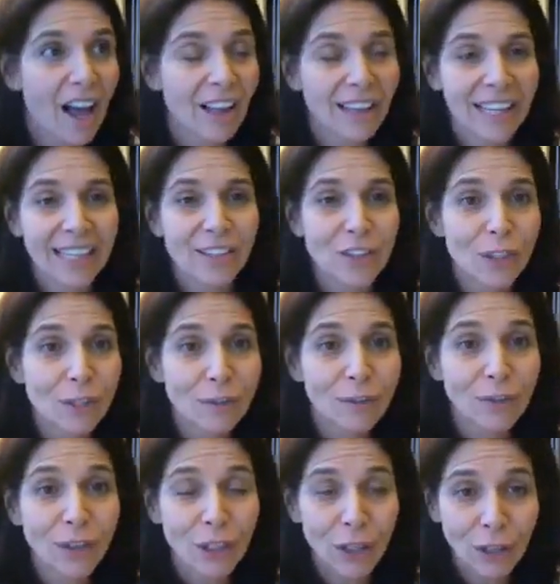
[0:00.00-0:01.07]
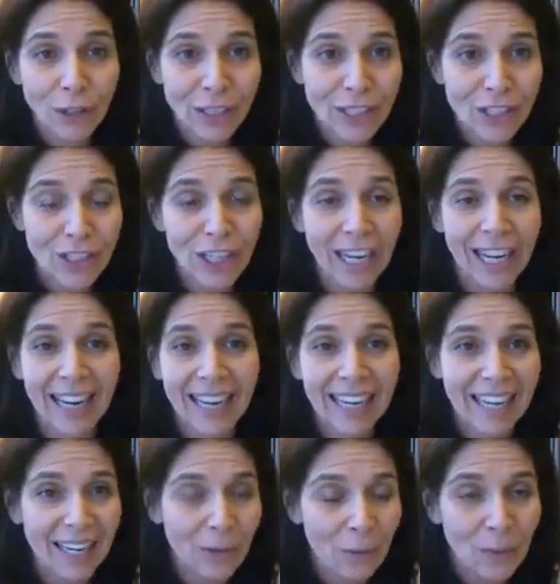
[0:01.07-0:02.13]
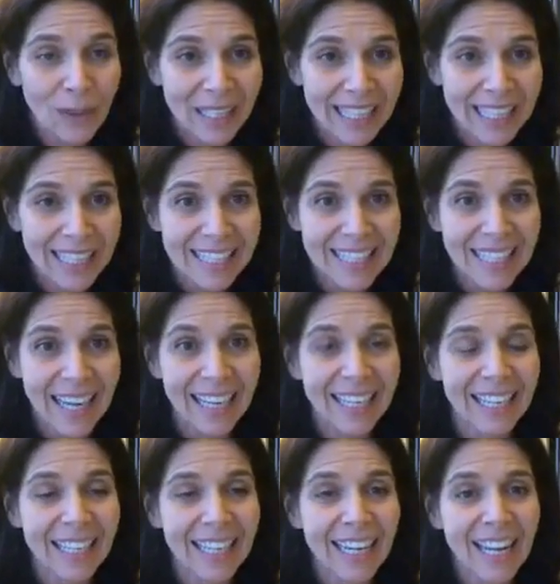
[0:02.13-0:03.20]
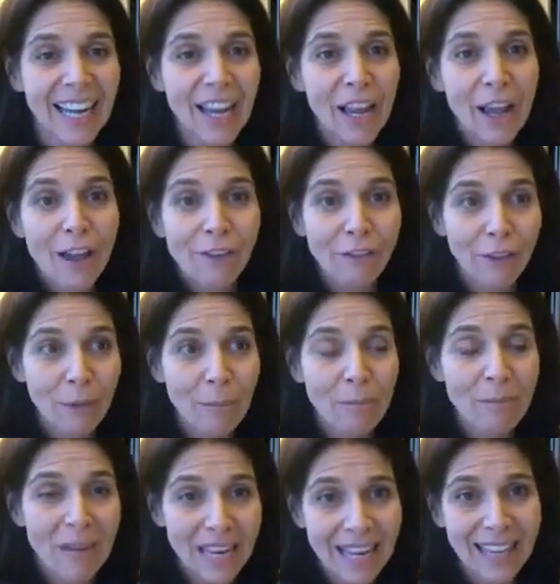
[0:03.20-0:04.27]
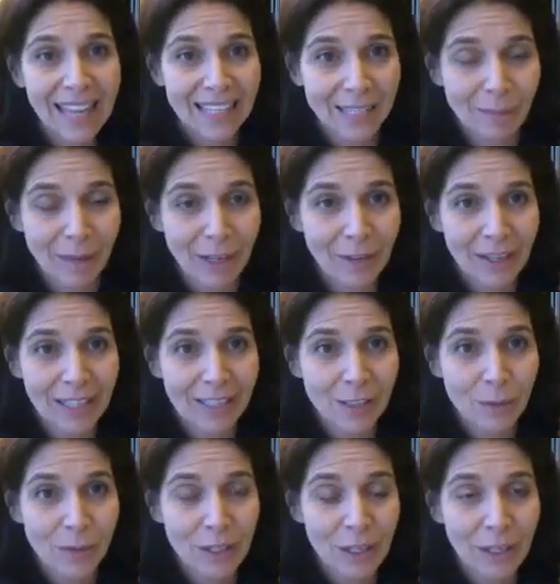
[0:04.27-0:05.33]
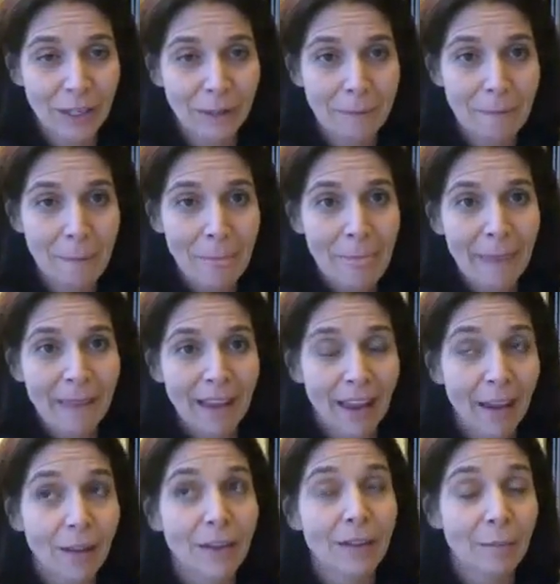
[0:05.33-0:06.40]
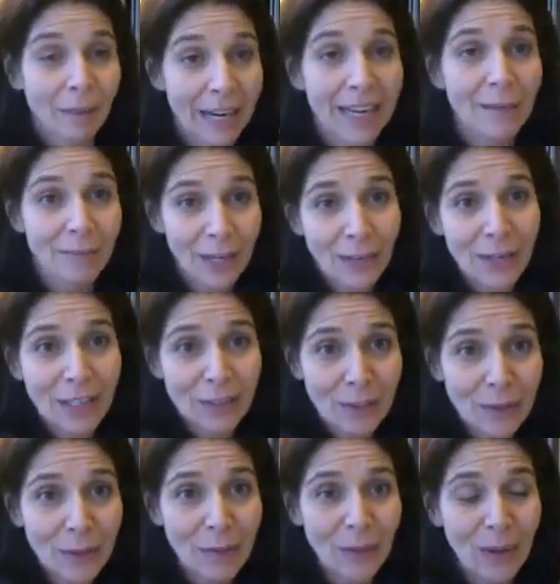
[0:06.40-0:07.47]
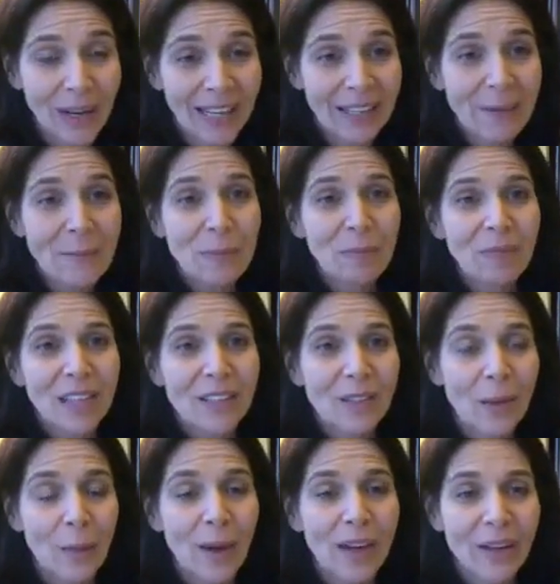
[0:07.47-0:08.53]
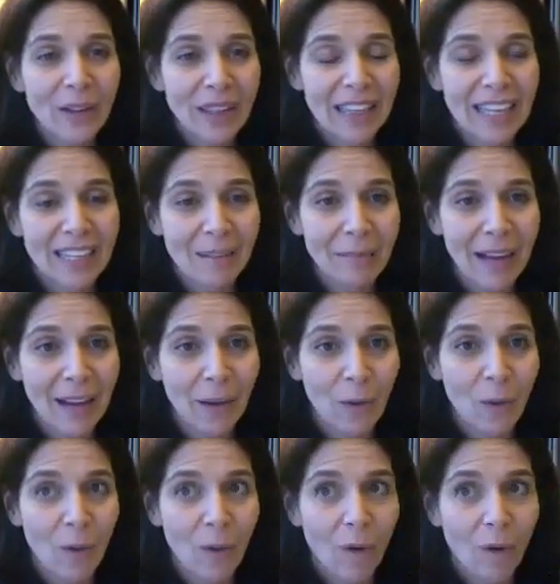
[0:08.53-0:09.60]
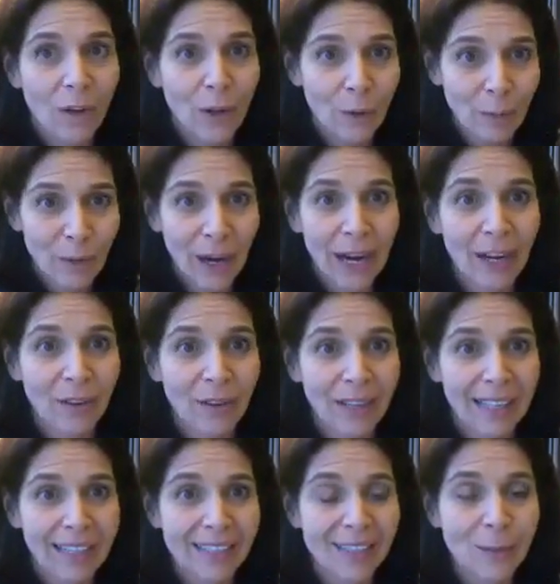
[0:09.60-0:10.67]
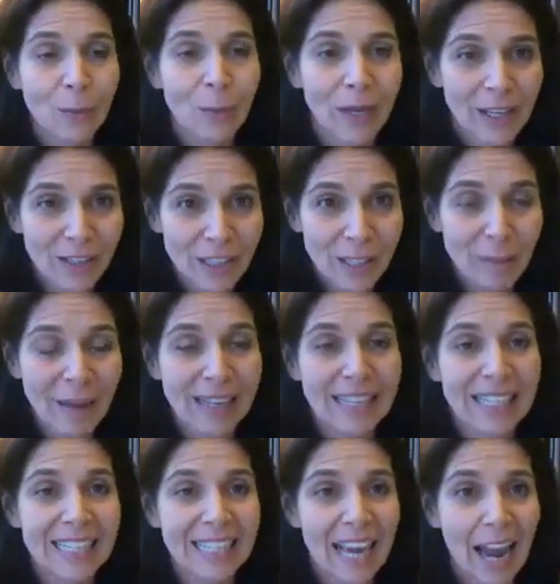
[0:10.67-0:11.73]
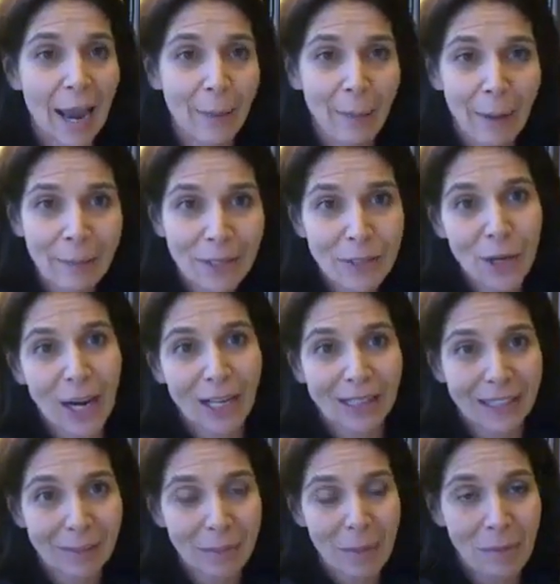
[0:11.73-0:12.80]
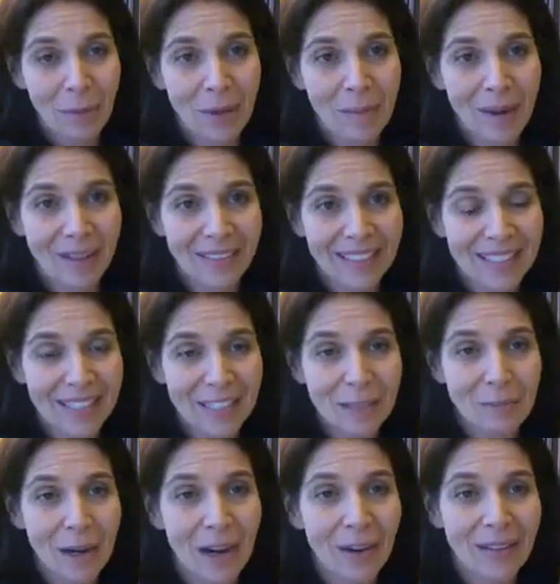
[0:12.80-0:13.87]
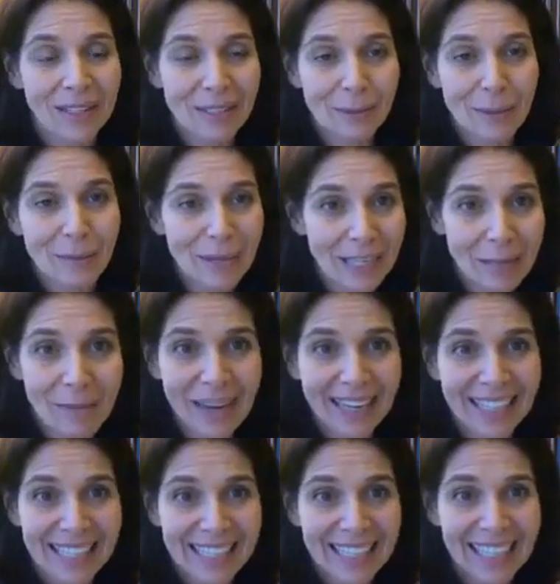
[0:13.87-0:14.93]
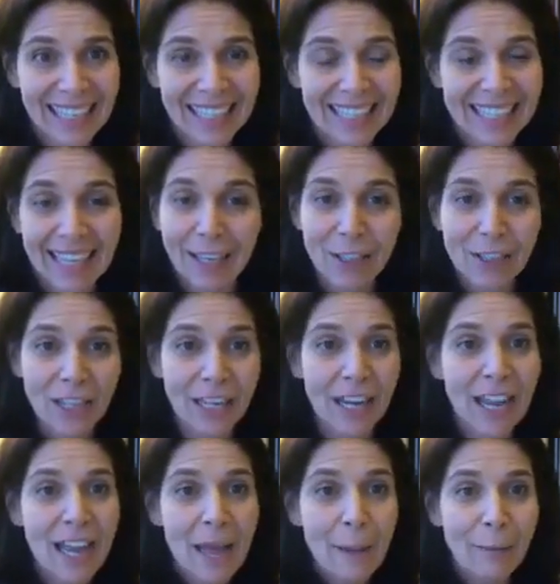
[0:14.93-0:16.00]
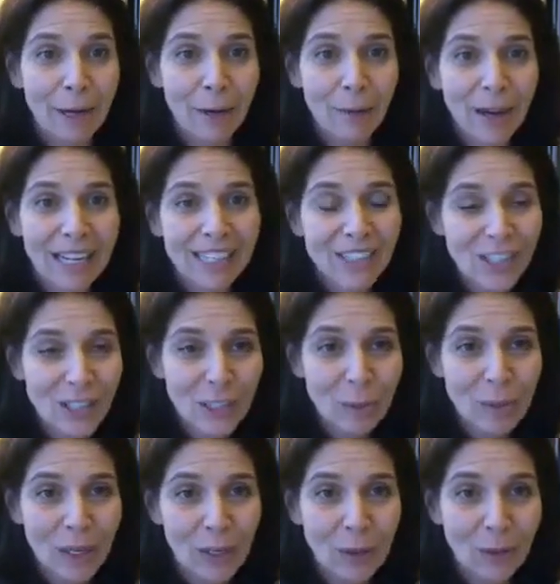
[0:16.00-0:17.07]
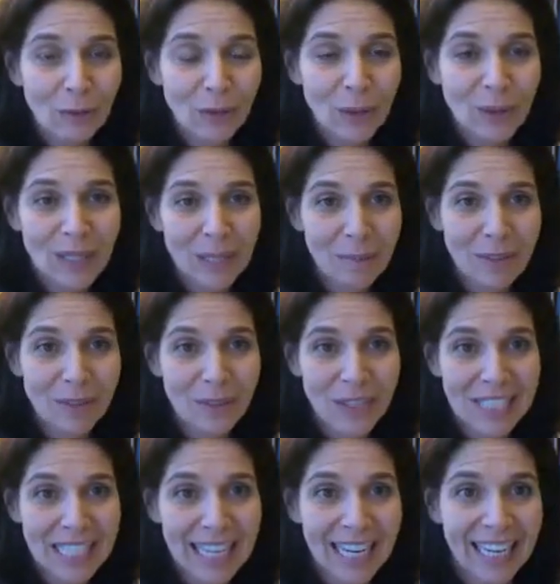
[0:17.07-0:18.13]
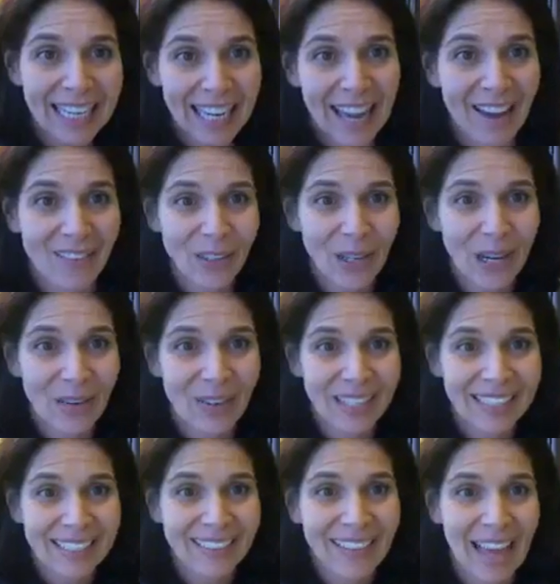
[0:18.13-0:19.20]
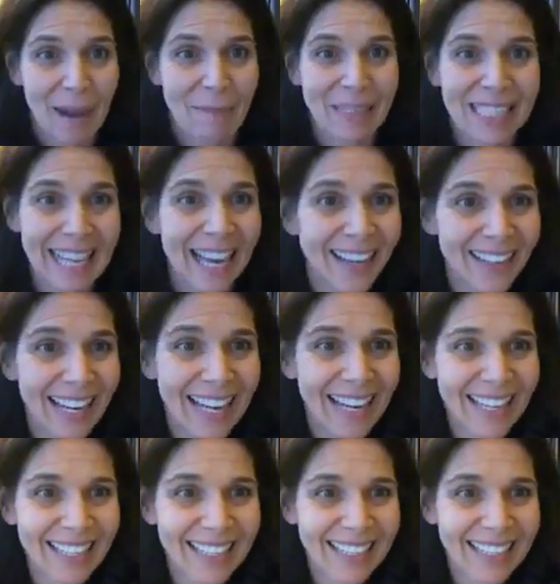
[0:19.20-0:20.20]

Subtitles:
like just flourishing and getting really excited, for me, that's my greatest return, my greatest reward. So I want you to think about your priorities, where you're spending time. I'm going to talk a little bit more about this tomorrow as we piggyback into the next section, but I wanted just to bring you a few tips for tonight. Have a great one. Happy Saturday.